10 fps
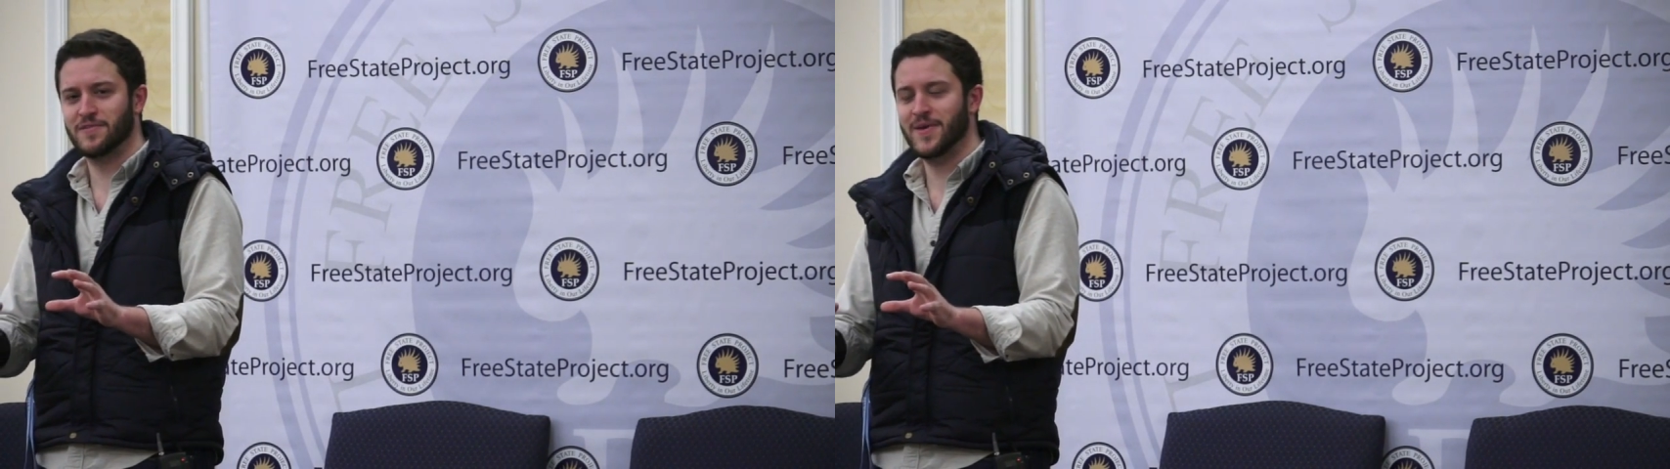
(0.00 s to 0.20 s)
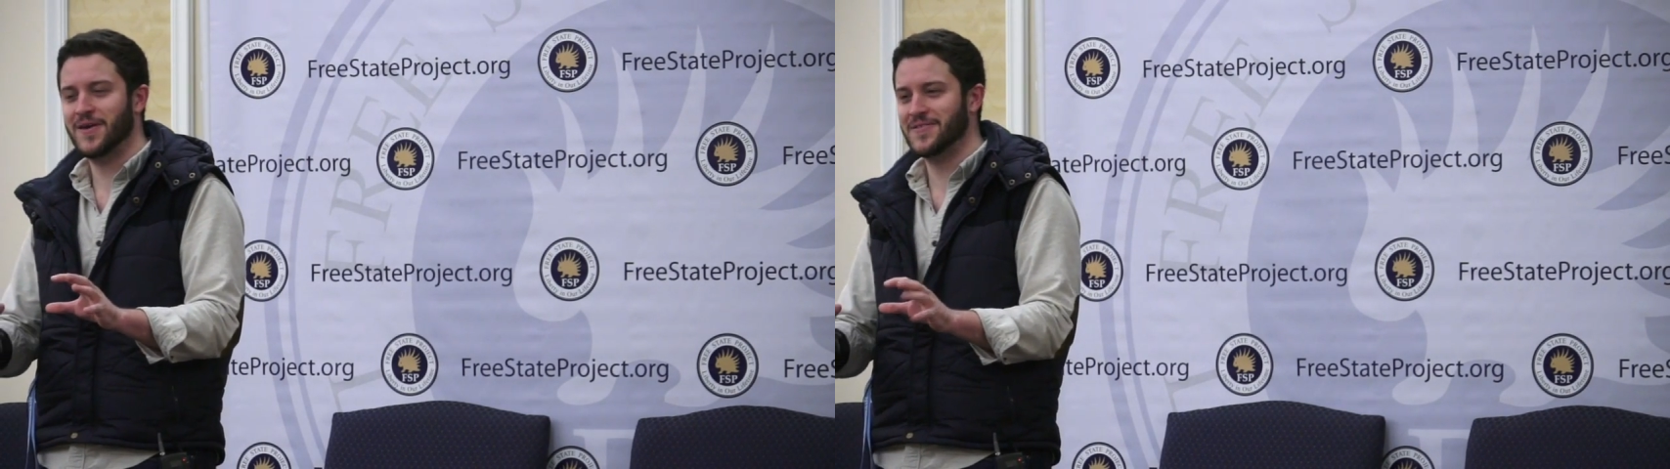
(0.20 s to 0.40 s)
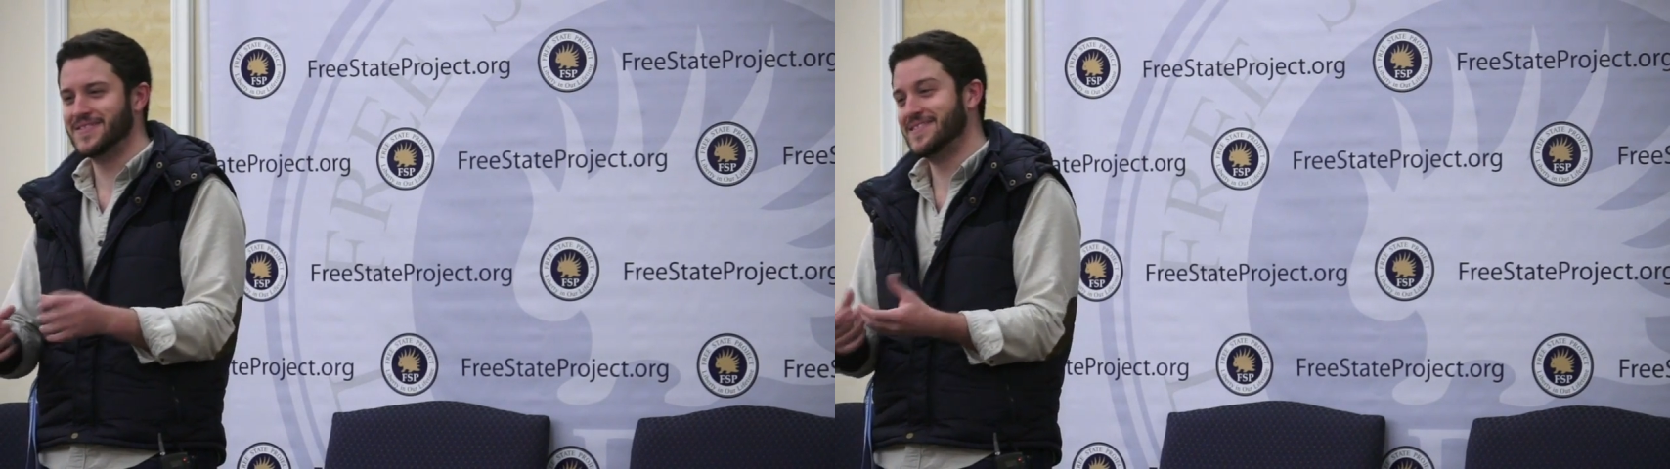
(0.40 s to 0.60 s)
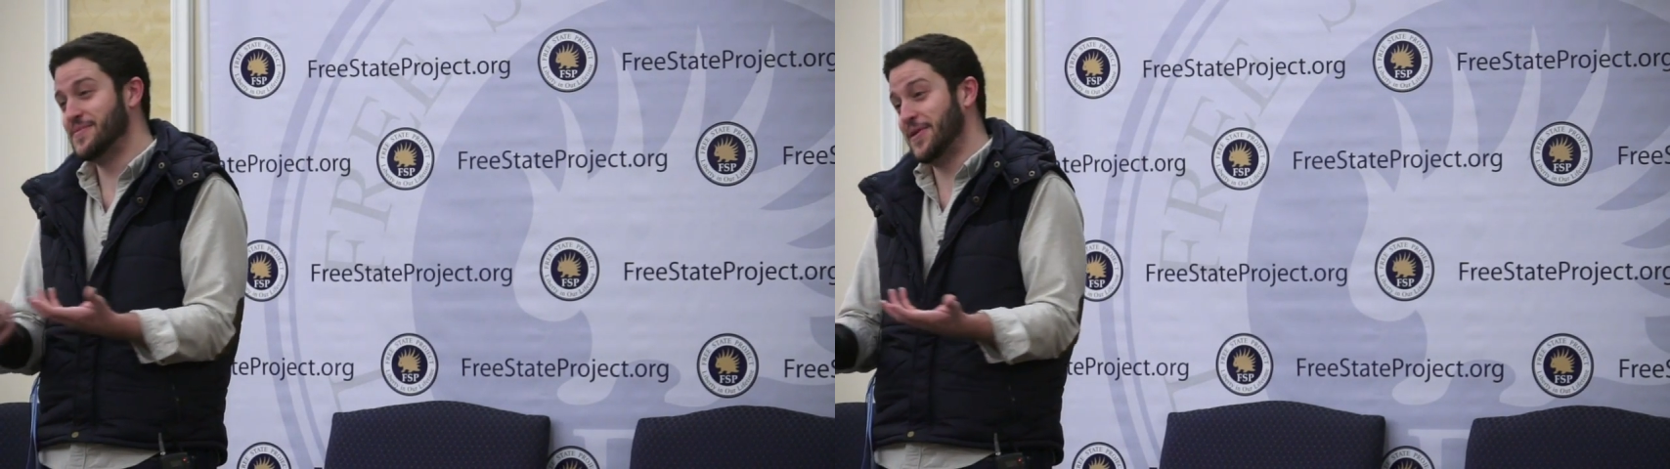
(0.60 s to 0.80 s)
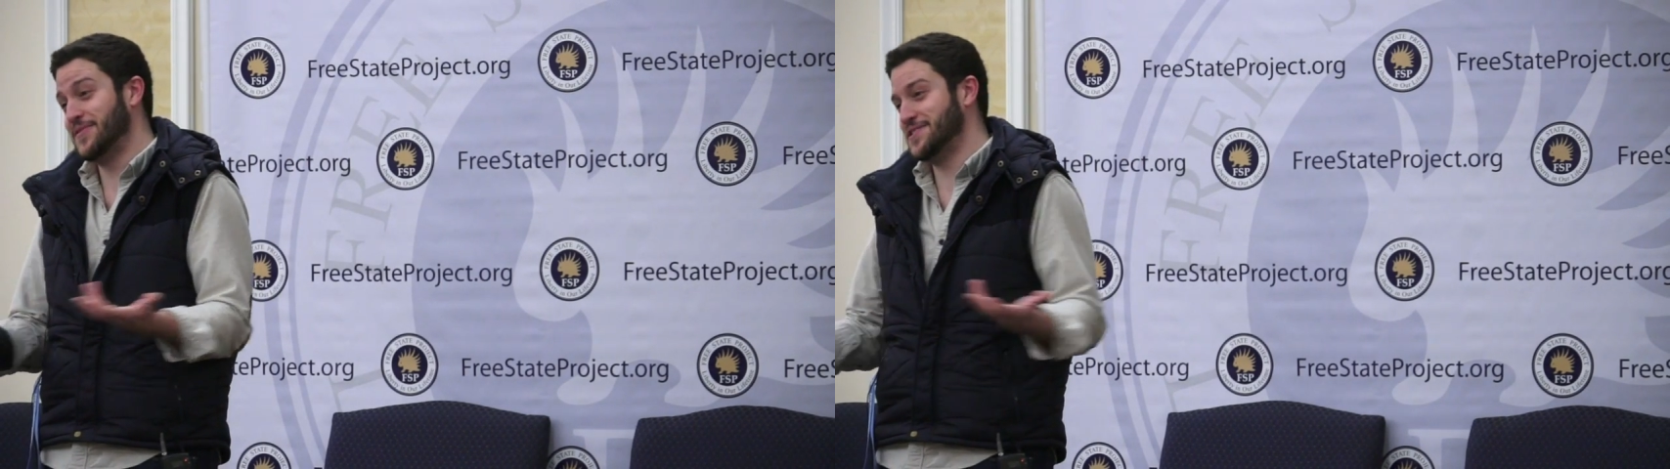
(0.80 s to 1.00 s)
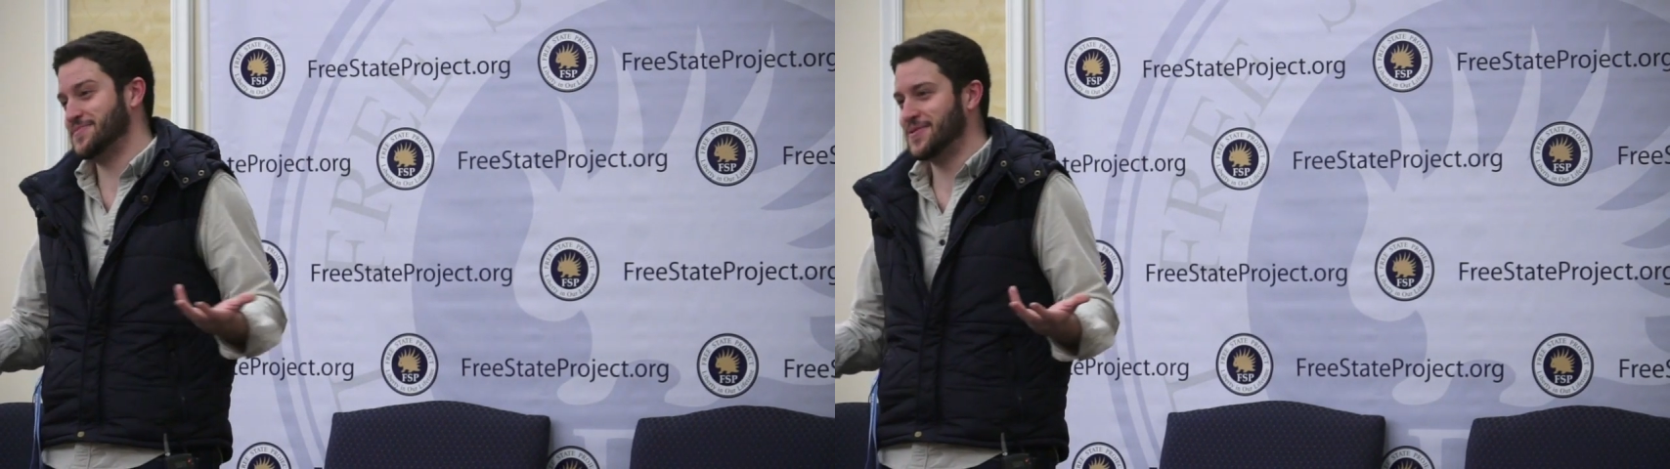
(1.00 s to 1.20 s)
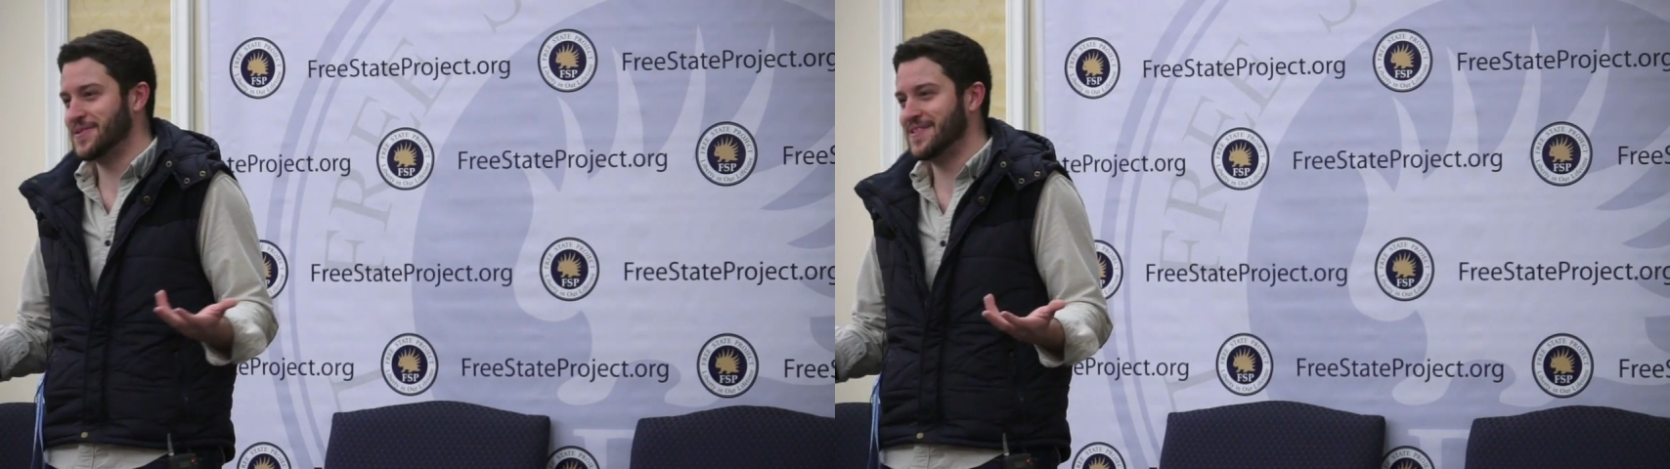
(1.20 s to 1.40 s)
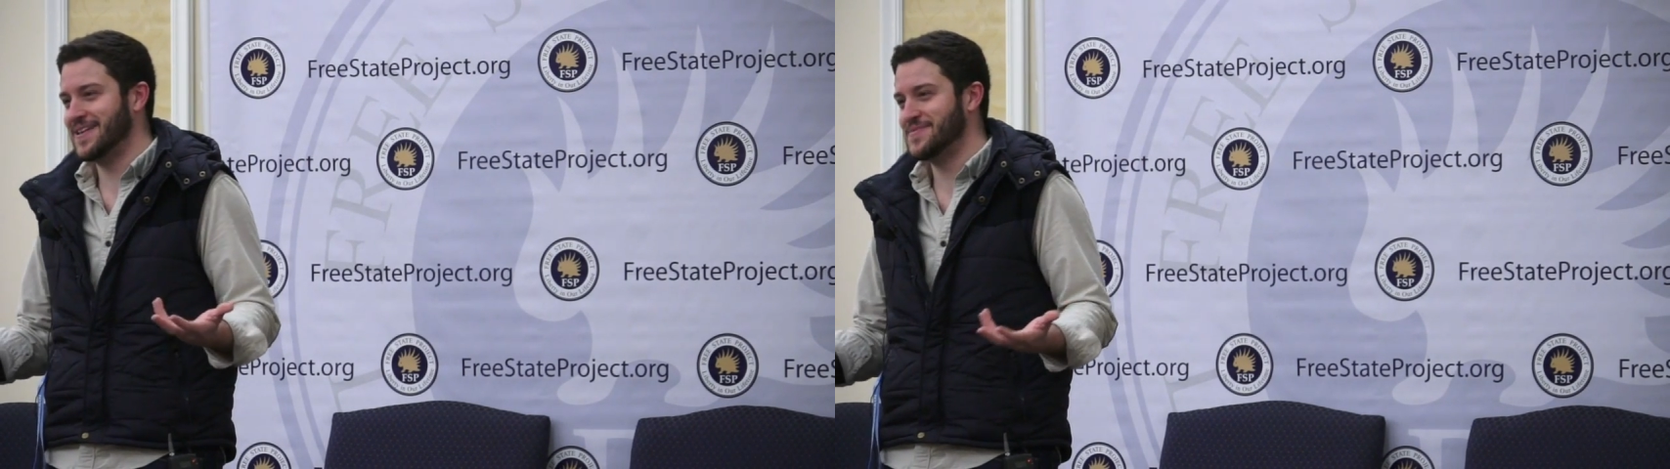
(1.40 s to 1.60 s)
of the barrel, and the barrel
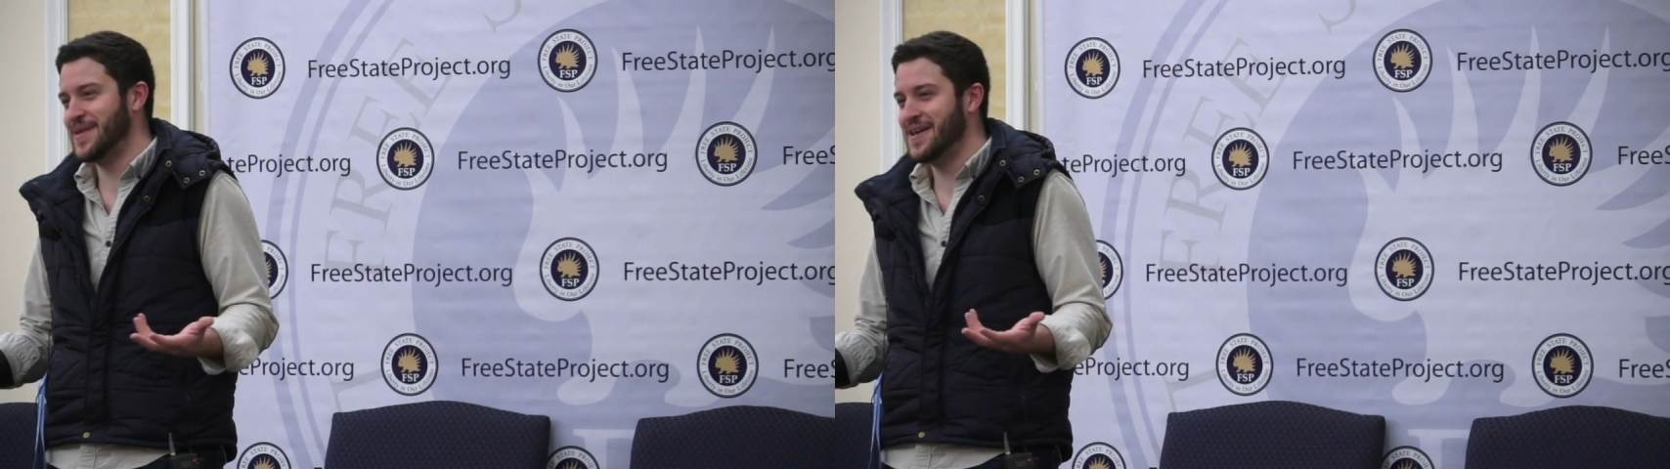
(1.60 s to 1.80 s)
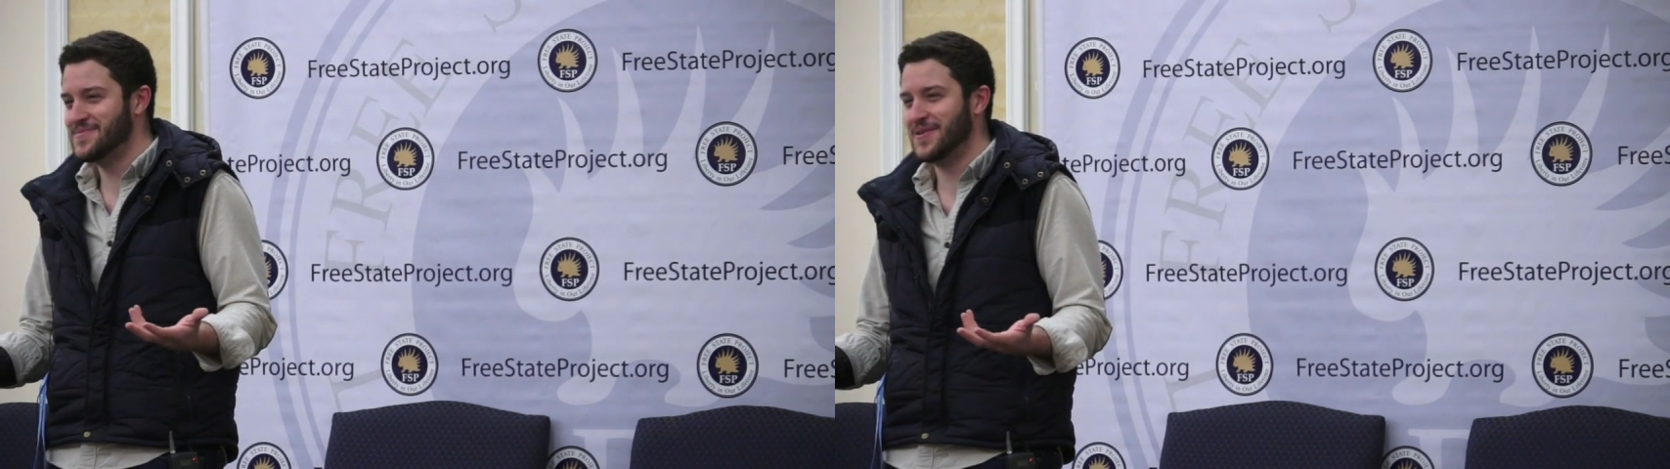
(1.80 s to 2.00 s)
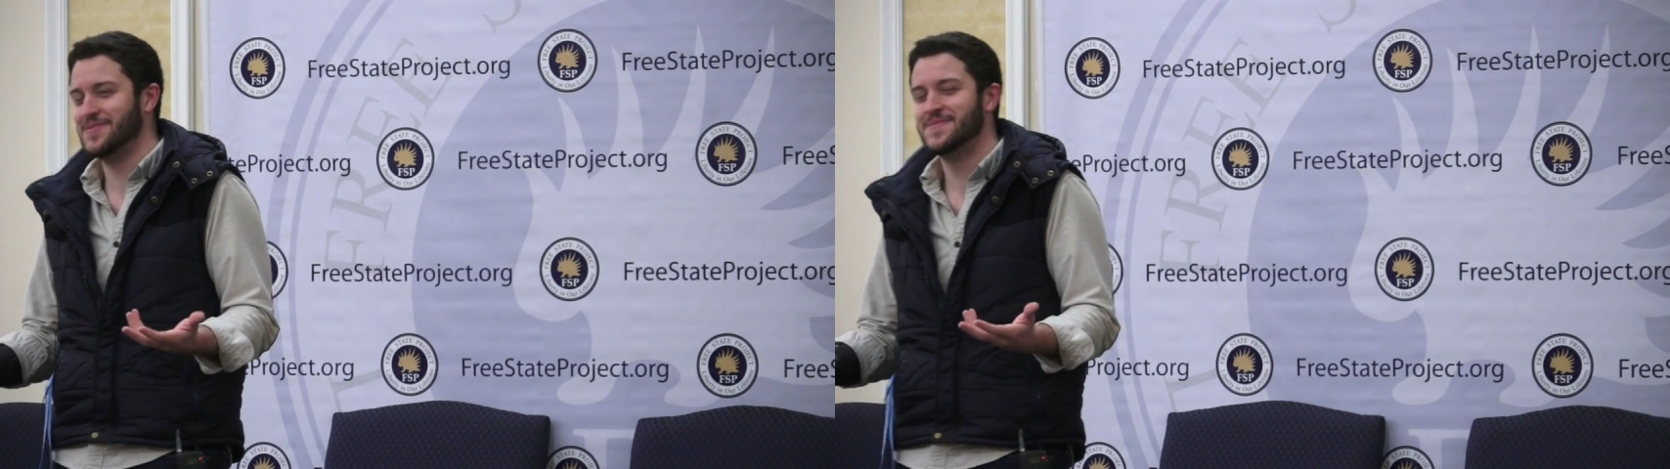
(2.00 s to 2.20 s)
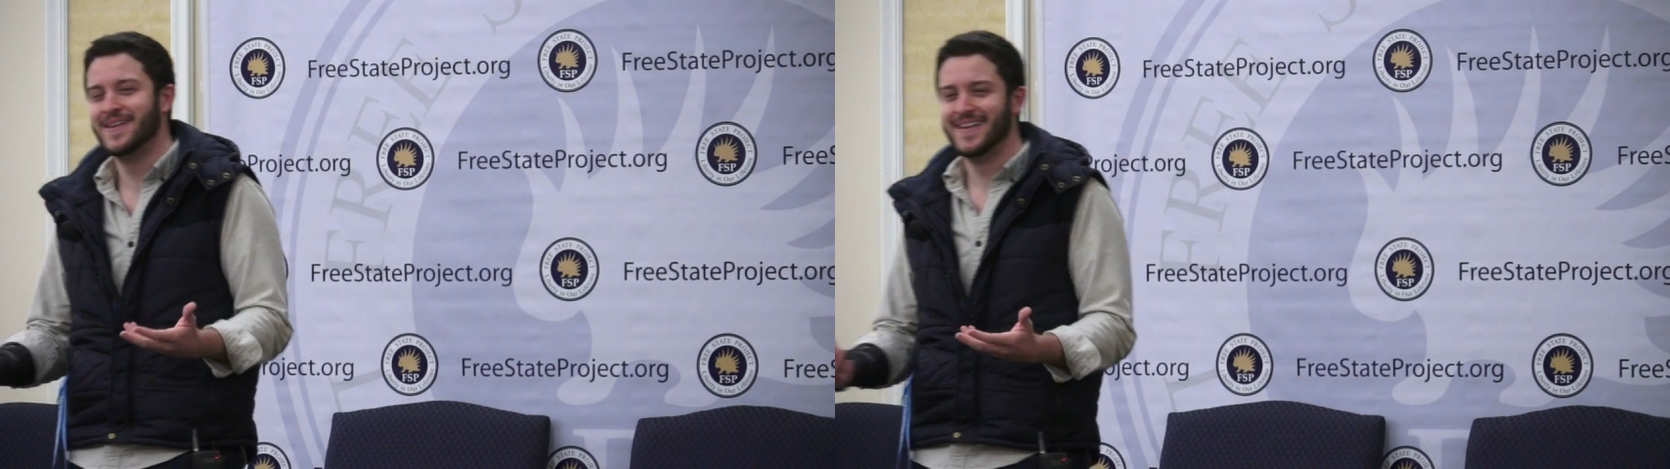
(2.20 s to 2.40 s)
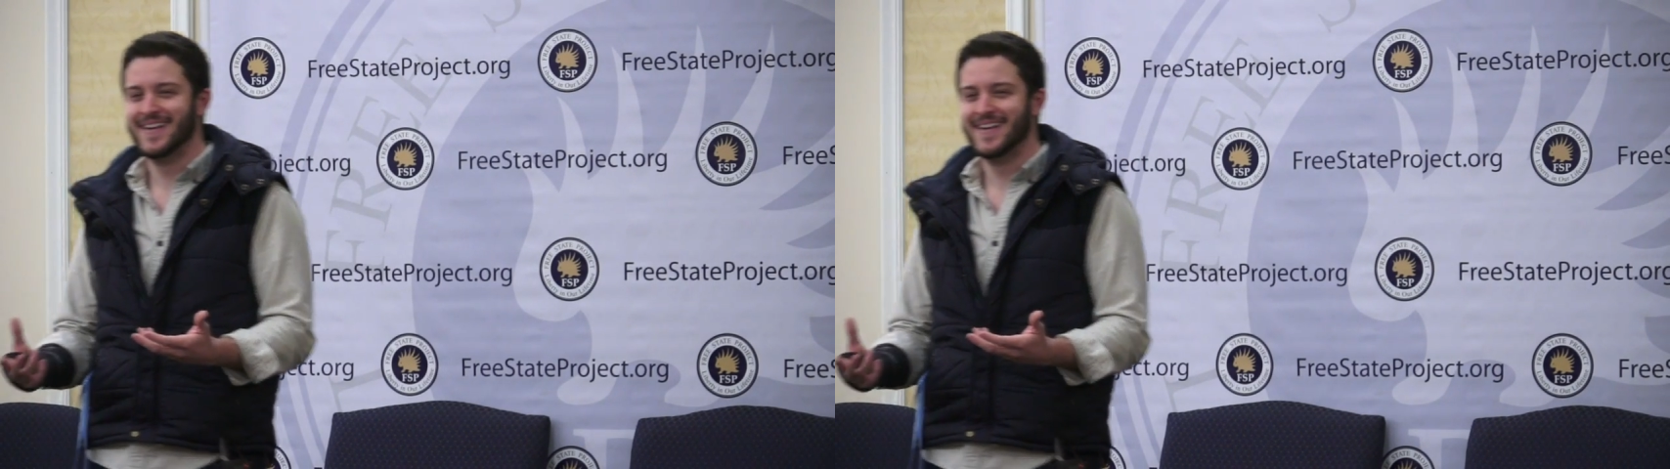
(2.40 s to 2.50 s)
exploded like a pipe bomb.